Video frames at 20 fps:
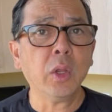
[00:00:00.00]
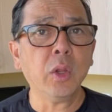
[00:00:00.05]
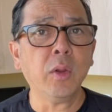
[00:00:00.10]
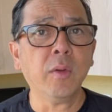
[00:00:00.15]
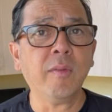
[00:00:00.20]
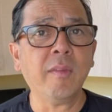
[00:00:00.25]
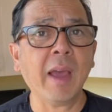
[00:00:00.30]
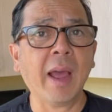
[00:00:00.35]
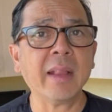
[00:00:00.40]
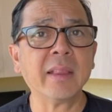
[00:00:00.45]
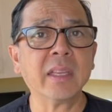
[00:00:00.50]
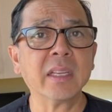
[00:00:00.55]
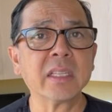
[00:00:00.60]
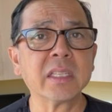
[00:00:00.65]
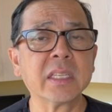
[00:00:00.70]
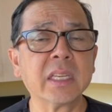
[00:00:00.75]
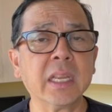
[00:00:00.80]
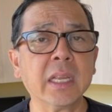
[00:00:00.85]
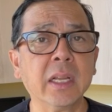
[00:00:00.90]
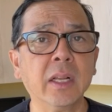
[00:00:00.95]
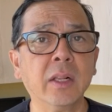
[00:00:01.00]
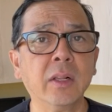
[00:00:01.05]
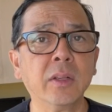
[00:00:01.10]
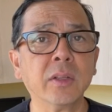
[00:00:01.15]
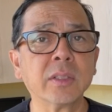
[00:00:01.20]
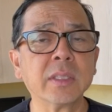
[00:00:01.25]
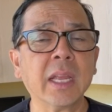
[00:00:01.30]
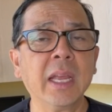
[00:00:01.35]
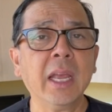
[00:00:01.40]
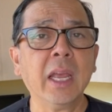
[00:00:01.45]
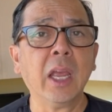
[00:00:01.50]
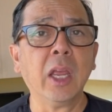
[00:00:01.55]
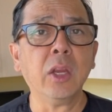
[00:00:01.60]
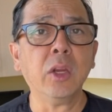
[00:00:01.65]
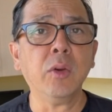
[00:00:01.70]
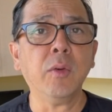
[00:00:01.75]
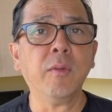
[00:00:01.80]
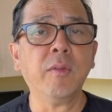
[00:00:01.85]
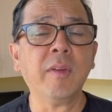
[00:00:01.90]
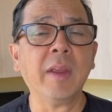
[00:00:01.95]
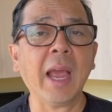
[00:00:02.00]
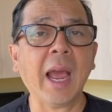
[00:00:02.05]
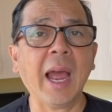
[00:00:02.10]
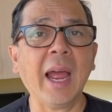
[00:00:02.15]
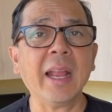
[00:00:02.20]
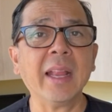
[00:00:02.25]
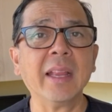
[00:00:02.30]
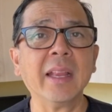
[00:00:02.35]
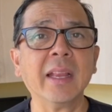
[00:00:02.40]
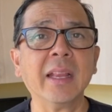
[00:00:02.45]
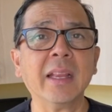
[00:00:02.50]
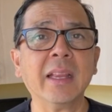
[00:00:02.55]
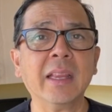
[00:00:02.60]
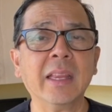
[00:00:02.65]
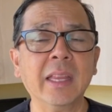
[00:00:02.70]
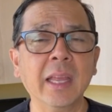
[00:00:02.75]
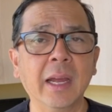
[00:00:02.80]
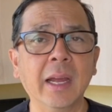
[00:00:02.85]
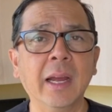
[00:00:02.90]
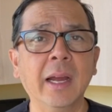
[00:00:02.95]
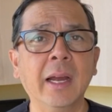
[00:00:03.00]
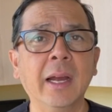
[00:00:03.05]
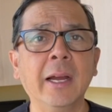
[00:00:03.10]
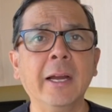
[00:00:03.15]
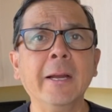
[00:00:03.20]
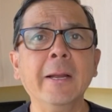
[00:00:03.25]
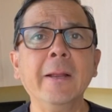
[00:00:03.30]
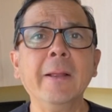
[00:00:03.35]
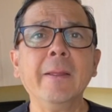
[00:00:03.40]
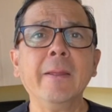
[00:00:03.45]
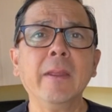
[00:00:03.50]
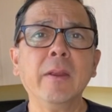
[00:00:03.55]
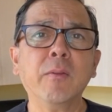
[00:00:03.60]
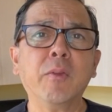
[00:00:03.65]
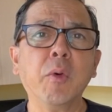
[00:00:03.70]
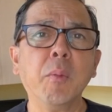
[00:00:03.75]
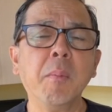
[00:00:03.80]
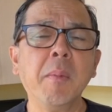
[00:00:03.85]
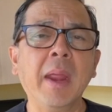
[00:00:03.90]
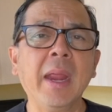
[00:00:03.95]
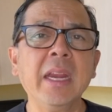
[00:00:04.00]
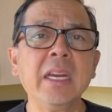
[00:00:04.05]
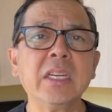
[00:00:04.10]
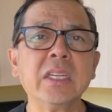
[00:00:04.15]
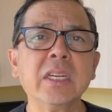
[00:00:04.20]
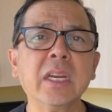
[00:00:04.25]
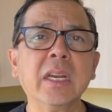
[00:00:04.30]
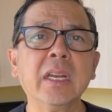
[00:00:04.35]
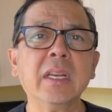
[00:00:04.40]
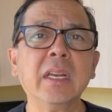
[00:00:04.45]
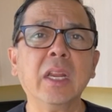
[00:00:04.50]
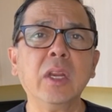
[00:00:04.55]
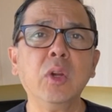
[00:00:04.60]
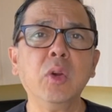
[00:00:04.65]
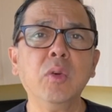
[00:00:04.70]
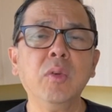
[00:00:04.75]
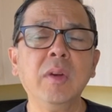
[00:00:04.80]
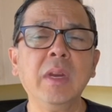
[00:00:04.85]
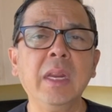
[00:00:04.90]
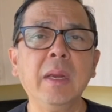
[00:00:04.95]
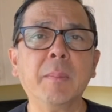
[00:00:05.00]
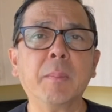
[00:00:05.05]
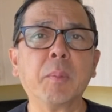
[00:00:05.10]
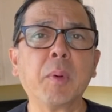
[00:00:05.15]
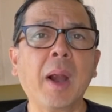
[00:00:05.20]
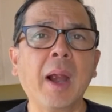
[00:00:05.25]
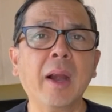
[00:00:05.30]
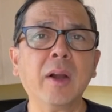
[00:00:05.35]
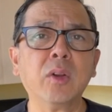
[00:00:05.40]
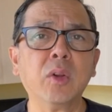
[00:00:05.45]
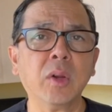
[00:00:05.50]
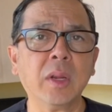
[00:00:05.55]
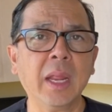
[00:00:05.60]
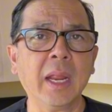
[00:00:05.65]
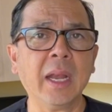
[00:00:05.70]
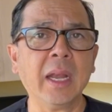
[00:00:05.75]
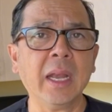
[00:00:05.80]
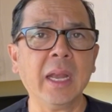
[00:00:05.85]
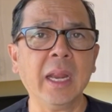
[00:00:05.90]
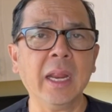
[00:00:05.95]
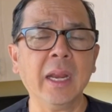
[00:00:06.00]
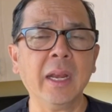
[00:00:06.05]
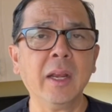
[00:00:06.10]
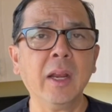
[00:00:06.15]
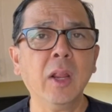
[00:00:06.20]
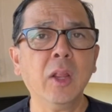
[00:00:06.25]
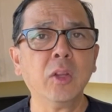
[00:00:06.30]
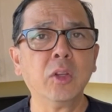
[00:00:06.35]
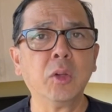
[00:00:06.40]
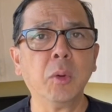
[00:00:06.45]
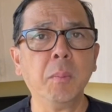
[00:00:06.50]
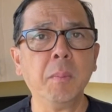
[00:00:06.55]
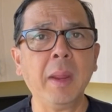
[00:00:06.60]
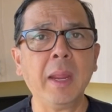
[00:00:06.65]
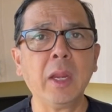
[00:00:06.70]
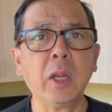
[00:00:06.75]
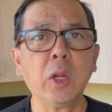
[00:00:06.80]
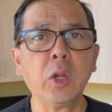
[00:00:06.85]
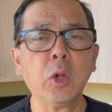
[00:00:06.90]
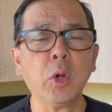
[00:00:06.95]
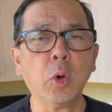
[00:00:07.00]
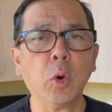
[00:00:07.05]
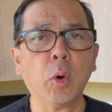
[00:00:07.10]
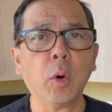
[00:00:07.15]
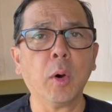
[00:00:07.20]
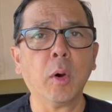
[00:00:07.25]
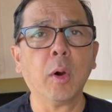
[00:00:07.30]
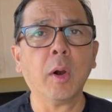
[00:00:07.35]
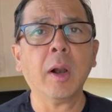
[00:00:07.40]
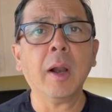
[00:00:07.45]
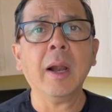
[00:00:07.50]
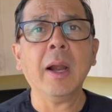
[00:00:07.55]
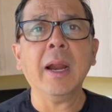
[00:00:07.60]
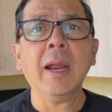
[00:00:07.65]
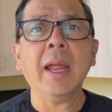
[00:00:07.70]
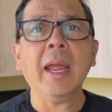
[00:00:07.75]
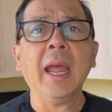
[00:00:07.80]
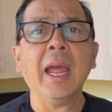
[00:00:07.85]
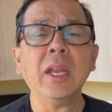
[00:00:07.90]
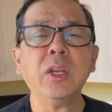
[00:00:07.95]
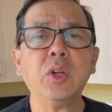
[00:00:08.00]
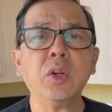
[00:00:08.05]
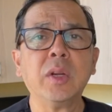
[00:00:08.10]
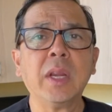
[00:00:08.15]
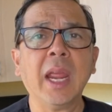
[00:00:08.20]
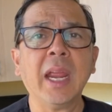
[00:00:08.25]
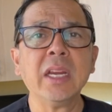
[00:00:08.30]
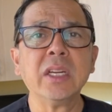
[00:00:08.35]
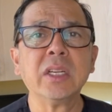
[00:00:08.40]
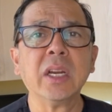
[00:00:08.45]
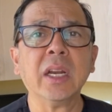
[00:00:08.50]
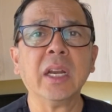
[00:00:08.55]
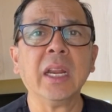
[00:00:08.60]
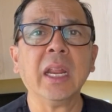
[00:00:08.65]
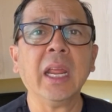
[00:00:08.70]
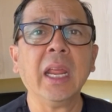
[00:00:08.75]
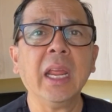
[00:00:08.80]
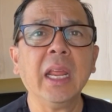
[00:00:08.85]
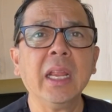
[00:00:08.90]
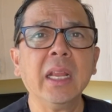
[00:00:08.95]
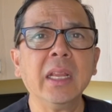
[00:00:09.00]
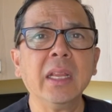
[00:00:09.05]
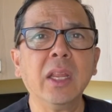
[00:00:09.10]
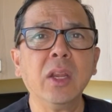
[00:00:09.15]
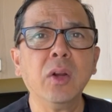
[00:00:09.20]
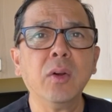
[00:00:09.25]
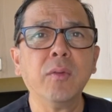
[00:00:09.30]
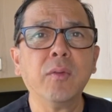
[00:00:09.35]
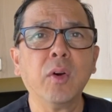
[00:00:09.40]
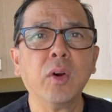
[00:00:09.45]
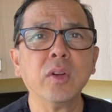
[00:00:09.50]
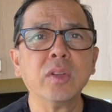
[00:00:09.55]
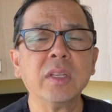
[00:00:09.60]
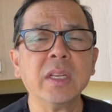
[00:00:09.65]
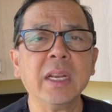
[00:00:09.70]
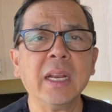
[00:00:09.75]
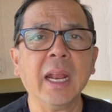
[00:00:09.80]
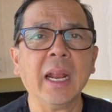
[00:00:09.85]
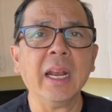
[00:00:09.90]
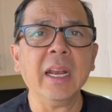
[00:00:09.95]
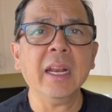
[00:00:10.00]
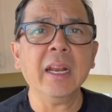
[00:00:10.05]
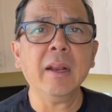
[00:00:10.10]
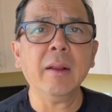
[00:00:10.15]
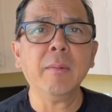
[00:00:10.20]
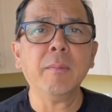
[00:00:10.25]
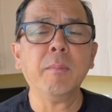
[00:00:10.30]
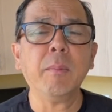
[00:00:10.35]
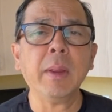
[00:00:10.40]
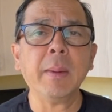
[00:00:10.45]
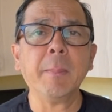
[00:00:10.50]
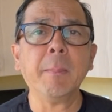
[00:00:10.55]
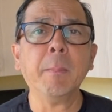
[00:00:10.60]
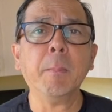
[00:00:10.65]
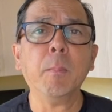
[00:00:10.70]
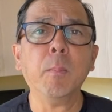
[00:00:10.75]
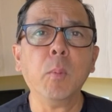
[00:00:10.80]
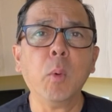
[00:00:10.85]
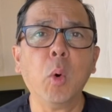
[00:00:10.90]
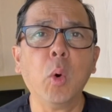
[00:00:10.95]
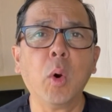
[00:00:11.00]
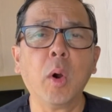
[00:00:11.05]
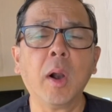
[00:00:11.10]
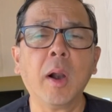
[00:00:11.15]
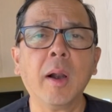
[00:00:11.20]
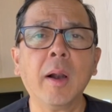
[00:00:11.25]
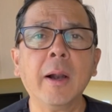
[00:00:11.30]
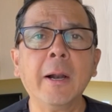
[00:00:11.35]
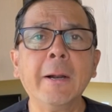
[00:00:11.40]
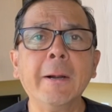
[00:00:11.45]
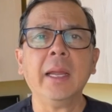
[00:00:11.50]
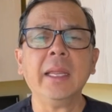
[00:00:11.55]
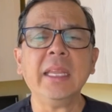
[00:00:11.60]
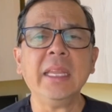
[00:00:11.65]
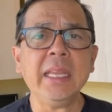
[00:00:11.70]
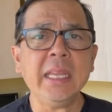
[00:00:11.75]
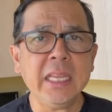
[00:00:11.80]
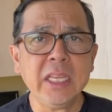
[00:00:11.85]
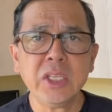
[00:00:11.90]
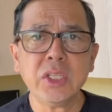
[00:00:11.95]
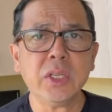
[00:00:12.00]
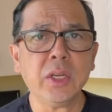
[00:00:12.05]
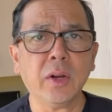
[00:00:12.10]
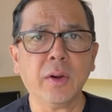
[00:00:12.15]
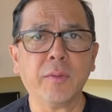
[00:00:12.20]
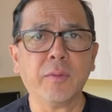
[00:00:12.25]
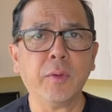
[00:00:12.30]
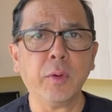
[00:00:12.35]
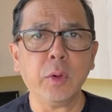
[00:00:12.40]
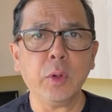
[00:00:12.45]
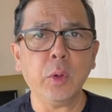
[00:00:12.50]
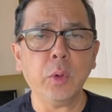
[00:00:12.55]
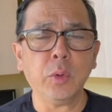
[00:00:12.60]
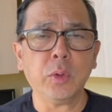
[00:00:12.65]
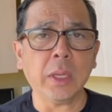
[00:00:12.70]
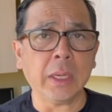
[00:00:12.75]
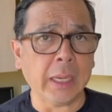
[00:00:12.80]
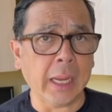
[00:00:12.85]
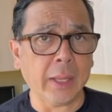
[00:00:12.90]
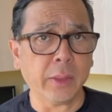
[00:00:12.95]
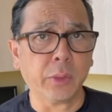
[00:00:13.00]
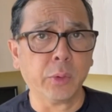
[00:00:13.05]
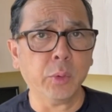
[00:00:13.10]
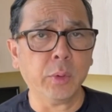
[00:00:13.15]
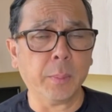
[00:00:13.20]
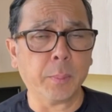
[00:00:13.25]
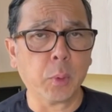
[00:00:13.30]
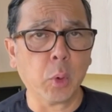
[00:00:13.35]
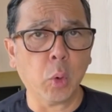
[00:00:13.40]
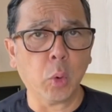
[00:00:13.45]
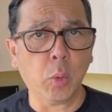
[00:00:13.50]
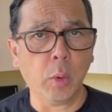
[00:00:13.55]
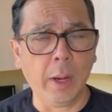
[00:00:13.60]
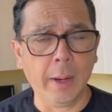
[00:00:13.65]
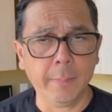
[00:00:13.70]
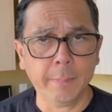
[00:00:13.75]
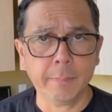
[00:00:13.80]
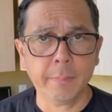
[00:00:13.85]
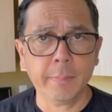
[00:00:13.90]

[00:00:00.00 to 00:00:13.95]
you've got the skills and you've got the information that you need prior to getting in to make your education in the university a little bit more easier for you to get through the program.